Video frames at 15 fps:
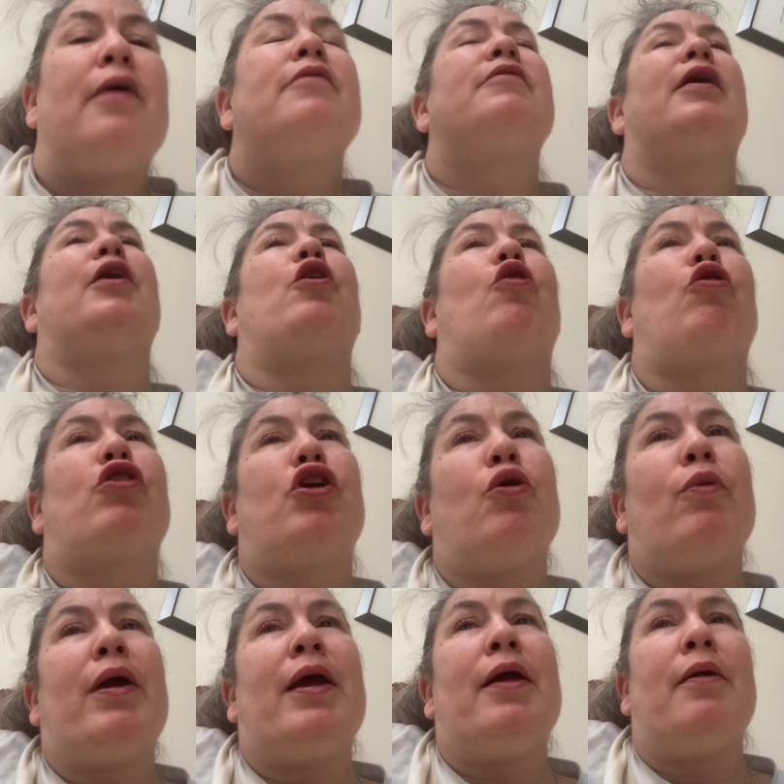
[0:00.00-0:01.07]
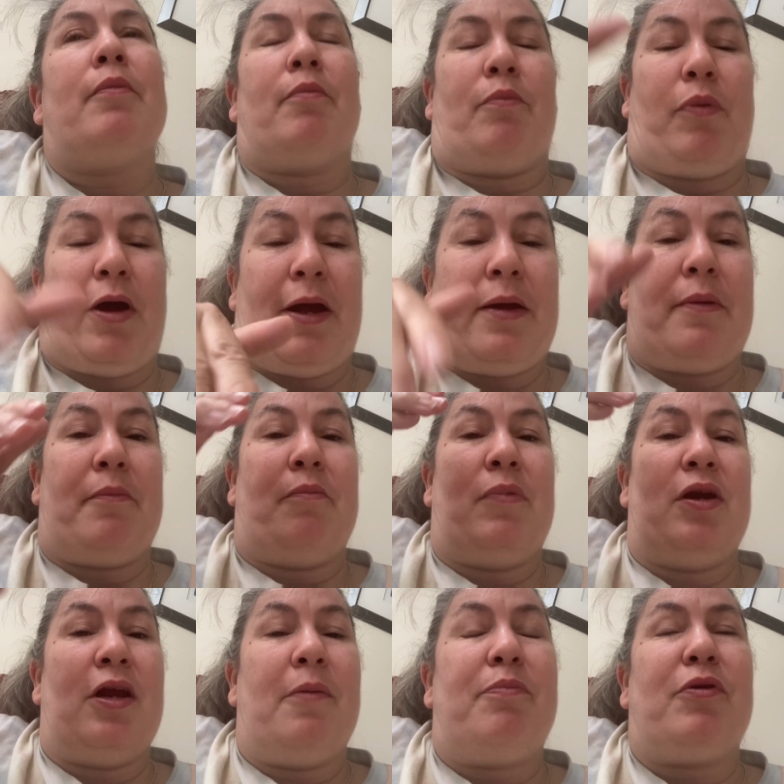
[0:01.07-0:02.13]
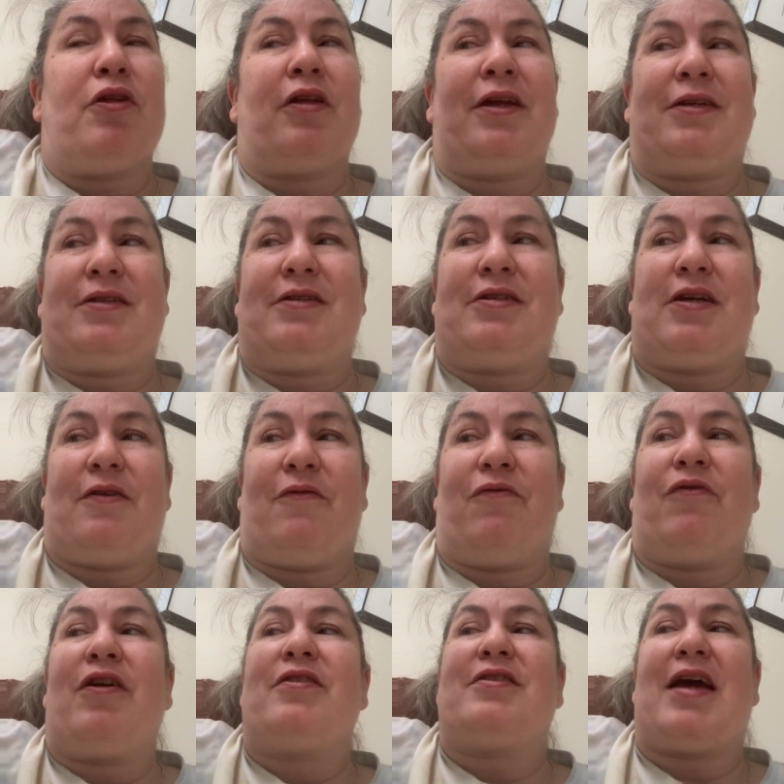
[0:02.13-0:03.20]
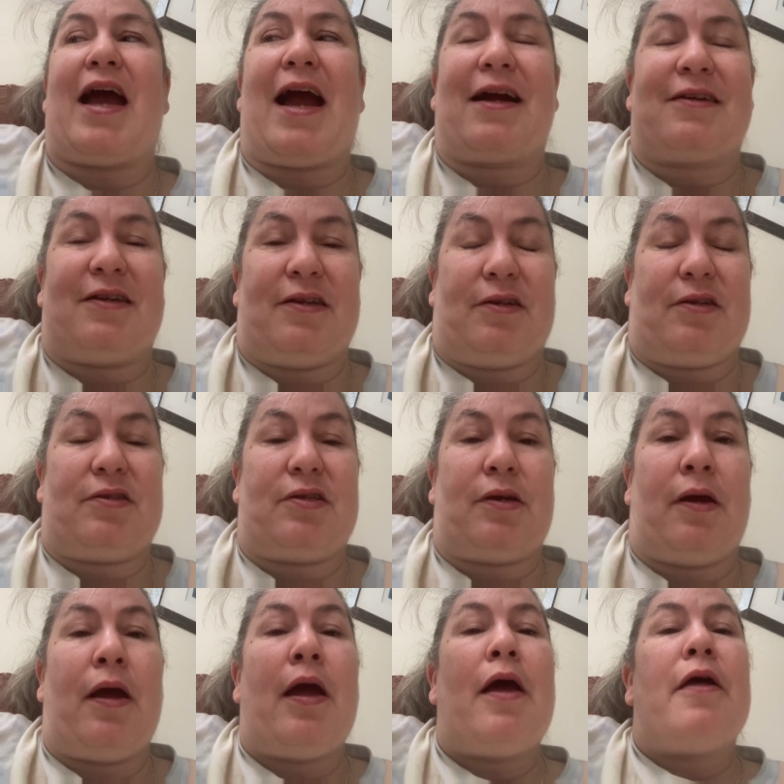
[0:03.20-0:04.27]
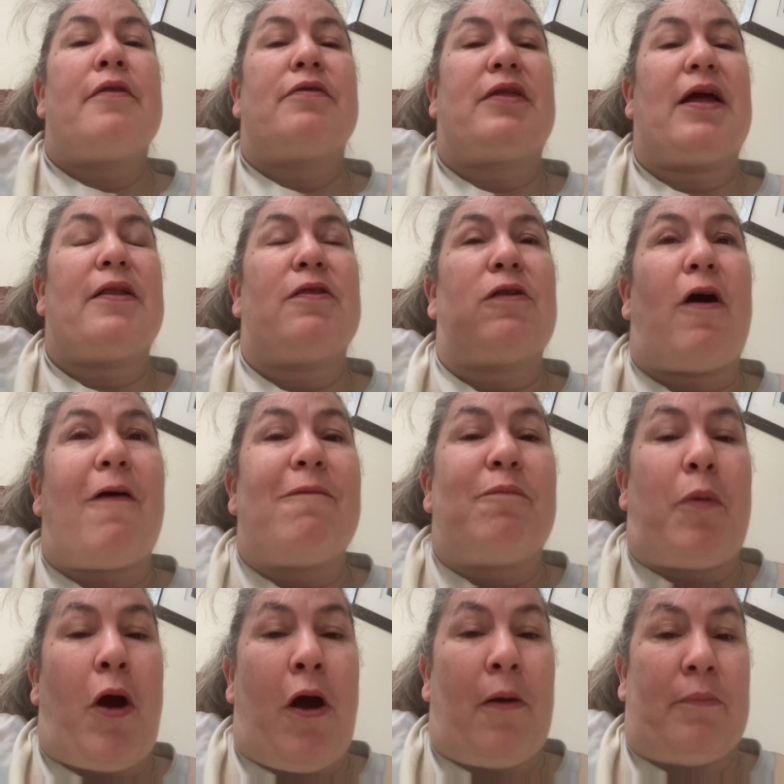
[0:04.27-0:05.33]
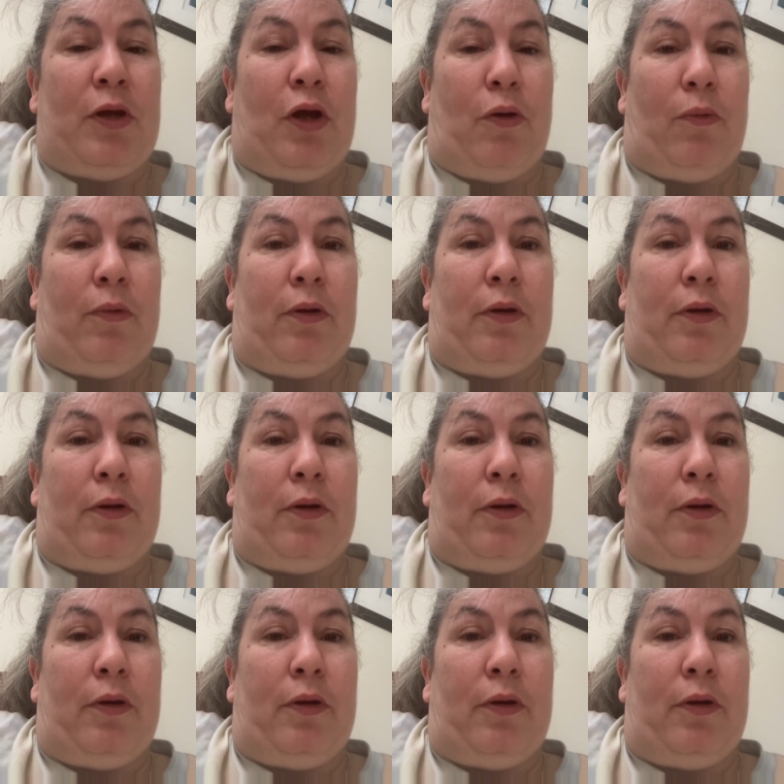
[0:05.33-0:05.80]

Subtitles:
They hook you in by manipulative tactics. They love bomb you.